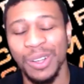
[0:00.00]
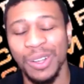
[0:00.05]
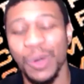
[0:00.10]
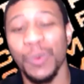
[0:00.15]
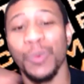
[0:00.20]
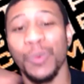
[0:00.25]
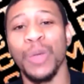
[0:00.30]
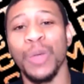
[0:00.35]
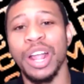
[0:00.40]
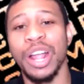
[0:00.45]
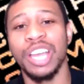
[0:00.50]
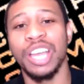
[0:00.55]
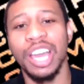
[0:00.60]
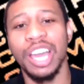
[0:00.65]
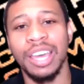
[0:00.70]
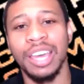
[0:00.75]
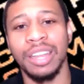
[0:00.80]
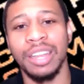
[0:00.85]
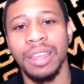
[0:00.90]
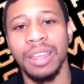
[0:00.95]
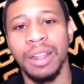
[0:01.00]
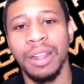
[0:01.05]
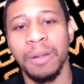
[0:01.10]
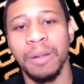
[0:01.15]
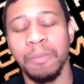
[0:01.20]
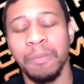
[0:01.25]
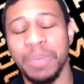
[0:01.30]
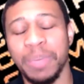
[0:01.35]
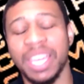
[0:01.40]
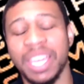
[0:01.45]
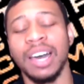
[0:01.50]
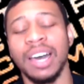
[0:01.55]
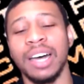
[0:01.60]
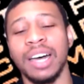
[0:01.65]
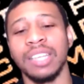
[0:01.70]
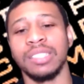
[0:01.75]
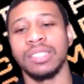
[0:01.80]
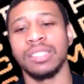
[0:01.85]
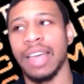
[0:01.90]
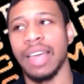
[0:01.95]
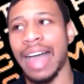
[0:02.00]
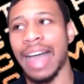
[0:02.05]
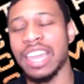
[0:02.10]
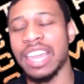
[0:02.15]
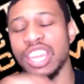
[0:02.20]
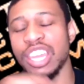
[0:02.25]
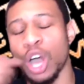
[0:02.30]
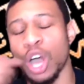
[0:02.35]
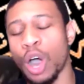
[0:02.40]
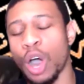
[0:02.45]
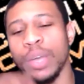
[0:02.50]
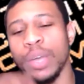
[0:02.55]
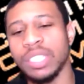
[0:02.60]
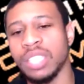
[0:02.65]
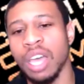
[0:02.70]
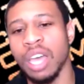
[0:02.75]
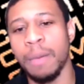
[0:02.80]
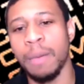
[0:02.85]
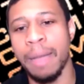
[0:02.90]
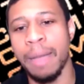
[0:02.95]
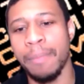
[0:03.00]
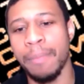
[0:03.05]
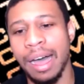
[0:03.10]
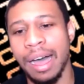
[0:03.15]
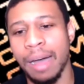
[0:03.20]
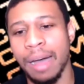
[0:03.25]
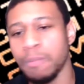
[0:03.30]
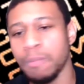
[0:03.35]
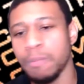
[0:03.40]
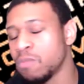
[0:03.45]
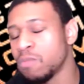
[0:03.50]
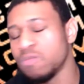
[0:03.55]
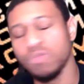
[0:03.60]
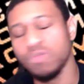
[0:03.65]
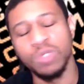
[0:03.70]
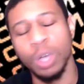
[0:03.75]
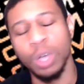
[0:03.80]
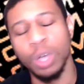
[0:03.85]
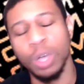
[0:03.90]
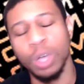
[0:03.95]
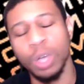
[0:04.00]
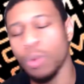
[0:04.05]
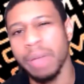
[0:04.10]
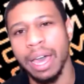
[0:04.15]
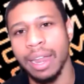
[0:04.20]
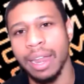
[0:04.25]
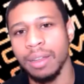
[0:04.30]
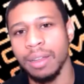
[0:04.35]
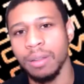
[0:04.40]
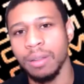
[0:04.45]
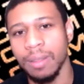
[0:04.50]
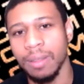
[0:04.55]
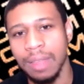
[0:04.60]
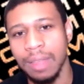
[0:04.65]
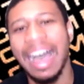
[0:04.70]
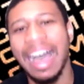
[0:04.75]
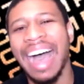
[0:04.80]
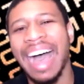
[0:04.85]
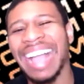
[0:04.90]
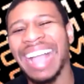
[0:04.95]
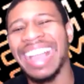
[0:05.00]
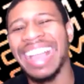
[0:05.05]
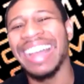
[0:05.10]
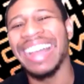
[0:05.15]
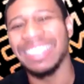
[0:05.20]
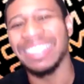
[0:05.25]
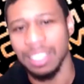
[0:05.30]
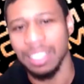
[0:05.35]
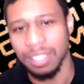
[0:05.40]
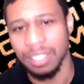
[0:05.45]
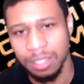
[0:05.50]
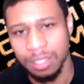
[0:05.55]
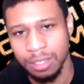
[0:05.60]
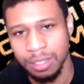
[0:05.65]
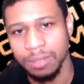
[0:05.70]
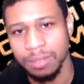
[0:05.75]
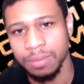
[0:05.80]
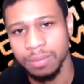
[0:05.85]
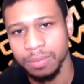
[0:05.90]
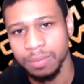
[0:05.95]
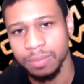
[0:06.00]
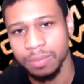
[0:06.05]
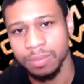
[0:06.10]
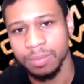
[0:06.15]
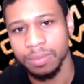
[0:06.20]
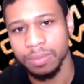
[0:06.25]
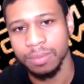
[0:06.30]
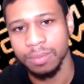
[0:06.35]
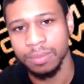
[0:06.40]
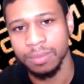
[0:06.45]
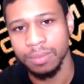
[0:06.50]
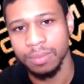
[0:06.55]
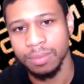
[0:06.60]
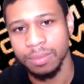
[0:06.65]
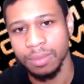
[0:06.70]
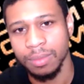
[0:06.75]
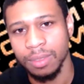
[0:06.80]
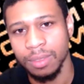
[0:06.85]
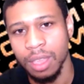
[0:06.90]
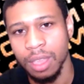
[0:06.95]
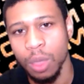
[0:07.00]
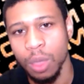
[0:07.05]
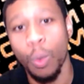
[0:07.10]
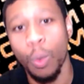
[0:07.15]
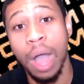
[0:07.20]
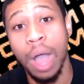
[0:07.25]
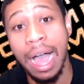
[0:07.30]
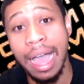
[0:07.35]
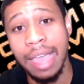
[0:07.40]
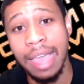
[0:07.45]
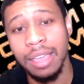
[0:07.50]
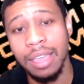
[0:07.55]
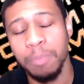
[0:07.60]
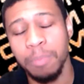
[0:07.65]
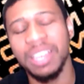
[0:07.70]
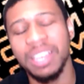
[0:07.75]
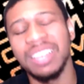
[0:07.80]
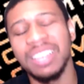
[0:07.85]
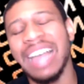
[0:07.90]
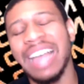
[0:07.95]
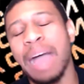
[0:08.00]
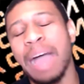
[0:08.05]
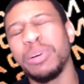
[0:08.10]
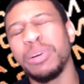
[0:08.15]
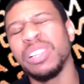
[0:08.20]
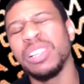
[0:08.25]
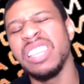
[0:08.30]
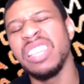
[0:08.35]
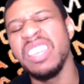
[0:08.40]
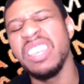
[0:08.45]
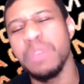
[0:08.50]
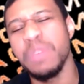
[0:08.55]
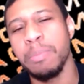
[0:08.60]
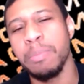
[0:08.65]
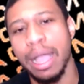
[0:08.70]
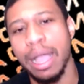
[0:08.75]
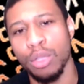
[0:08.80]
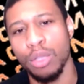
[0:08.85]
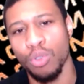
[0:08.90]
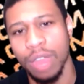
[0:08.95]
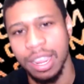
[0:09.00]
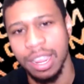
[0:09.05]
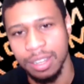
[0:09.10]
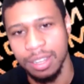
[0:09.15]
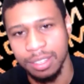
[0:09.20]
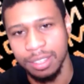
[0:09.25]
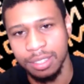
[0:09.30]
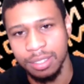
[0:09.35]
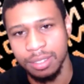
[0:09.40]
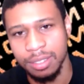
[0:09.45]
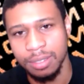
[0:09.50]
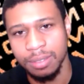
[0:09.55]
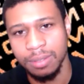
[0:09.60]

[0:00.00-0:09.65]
we're good because I can always tell my mom, don't worry about it. I got this. Why? Because I believe in my greatness.